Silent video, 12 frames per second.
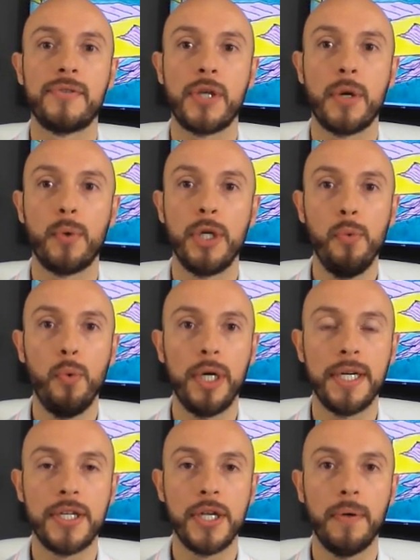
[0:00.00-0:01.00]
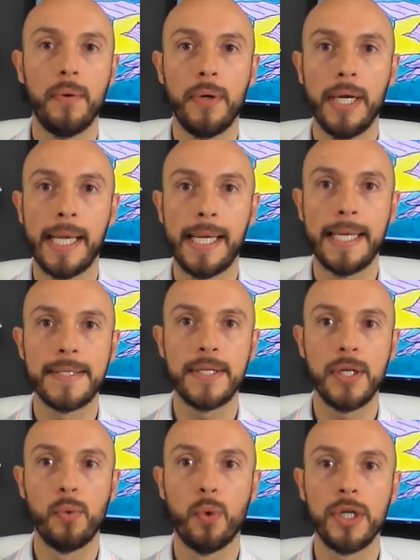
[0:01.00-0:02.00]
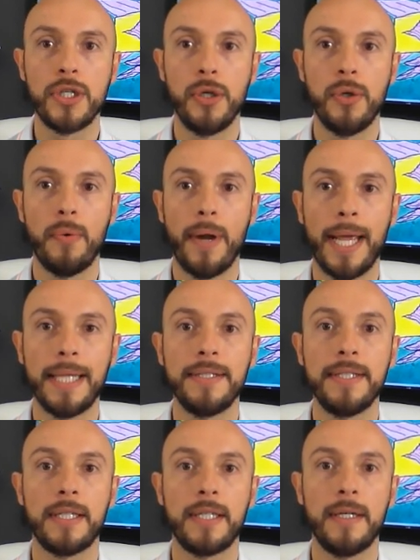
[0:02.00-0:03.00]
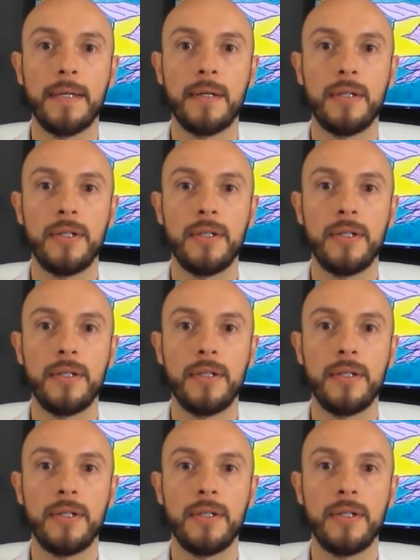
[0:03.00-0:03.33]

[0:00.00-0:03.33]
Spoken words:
So what you want to do is you want to enter